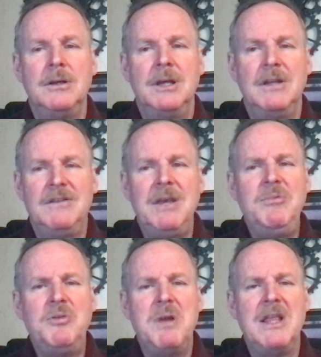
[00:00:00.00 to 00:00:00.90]
It seems
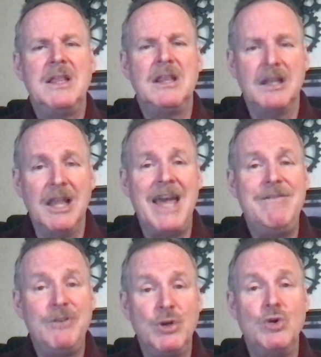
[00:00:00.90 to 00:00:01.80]
to me that the
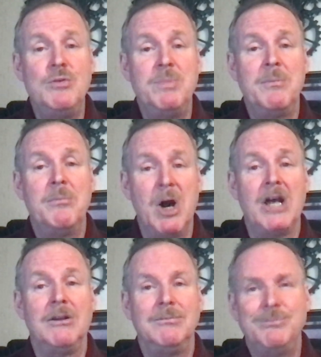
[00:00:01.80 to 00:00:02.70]
life group
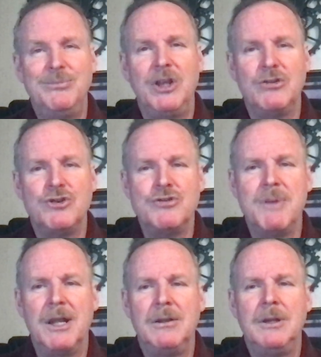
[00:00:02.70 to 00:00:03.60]
model, cell church
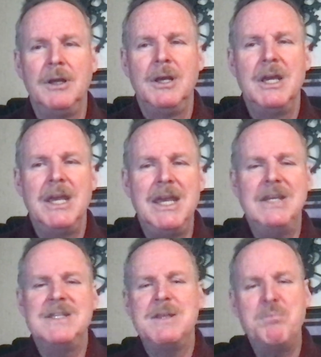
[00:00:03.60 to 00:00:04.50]
model,
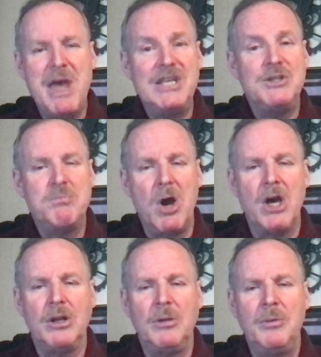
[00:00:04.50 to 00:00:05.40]
is the best
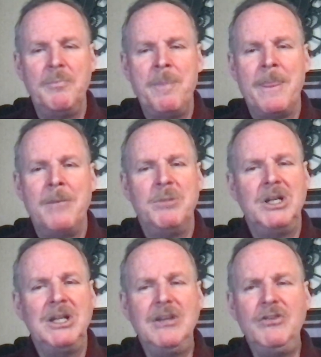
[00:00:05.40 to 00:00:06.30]
model. But
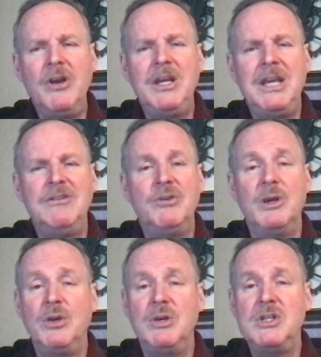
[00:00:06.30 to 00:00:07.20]
unless our kids are
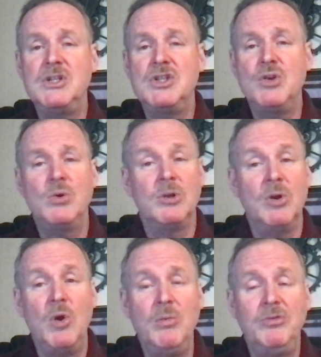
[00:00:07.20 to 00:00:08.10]
in Christian school
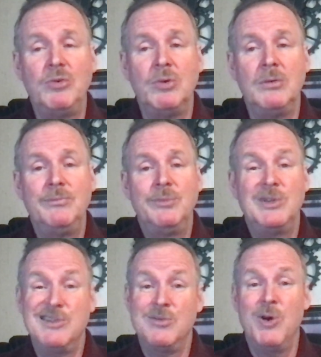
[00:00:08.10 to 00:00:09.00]
or homeschooled,
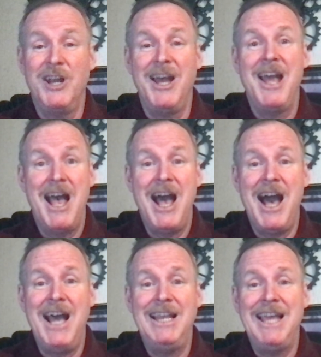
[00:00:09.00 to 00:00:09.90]
which is what I
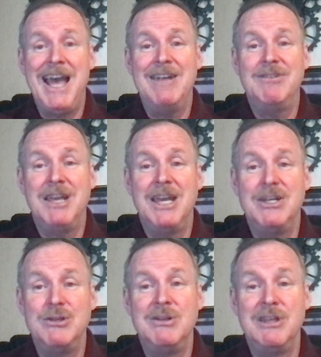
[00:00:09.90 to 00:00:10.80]
highly
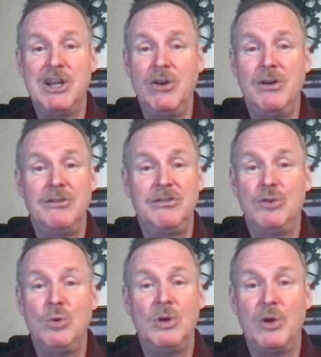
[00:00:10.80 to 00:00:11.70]
advocate due to the current
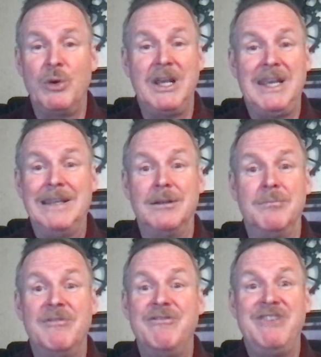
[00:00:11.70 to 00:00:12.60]
school
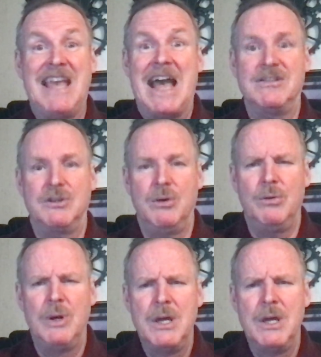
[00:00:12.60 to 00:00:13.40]
curriculum fiasco,